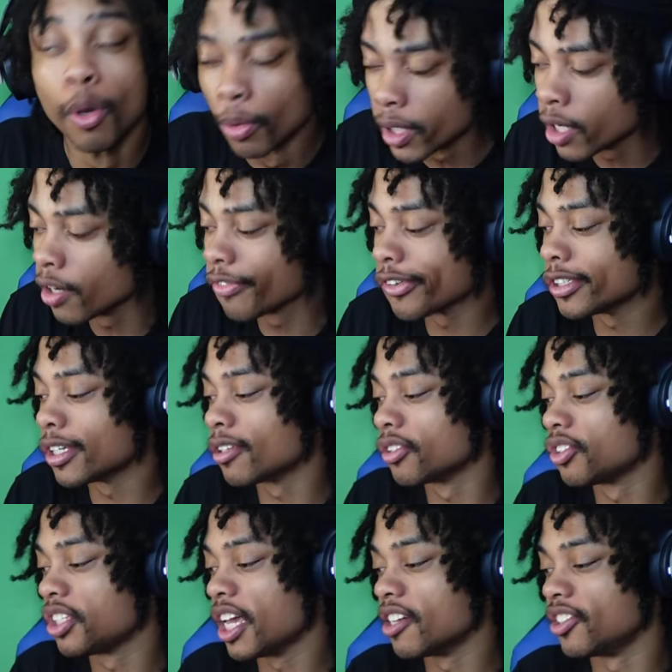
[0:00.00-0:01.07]
We're here for another
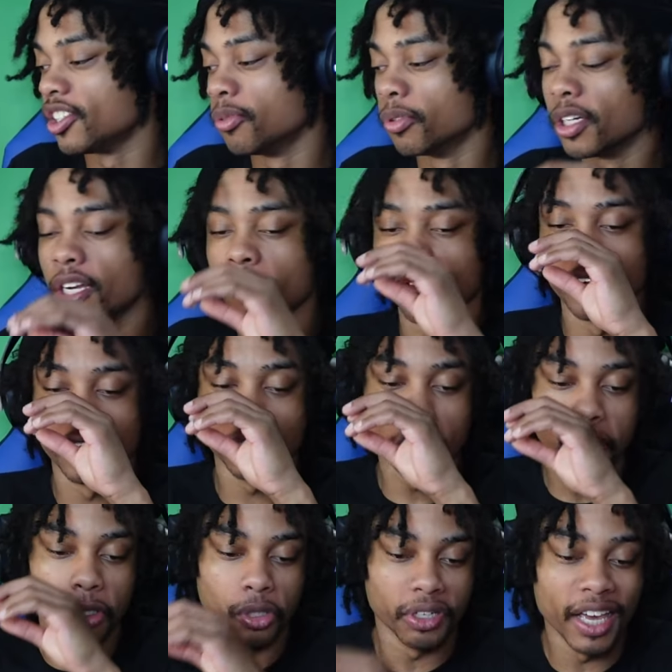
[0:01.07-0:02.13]
session. We're here for
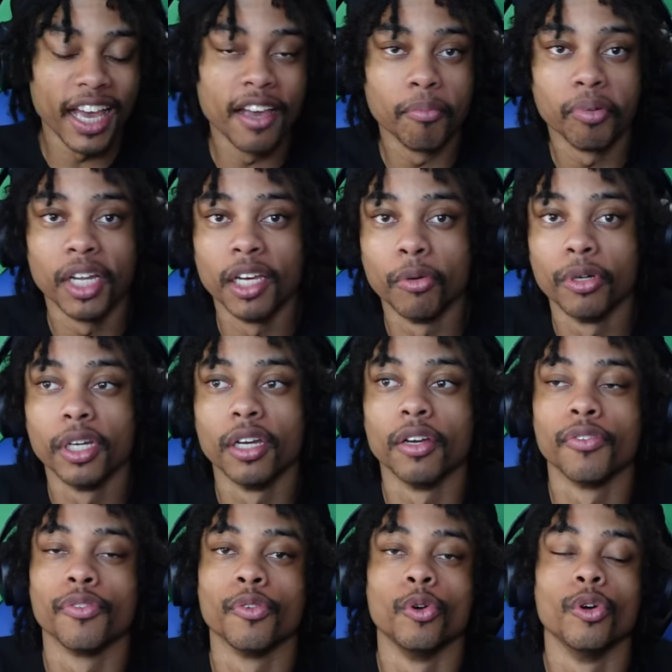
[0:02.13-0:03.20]
another gameplay. We're
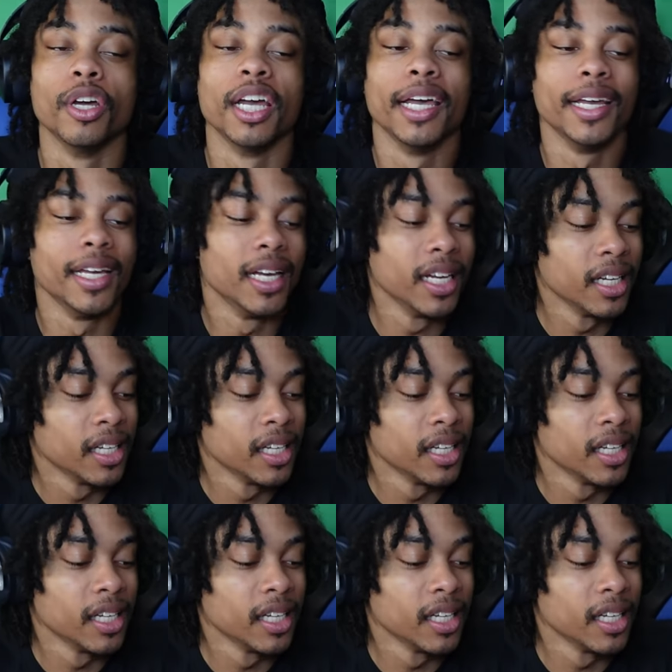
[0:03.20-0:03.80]
here for a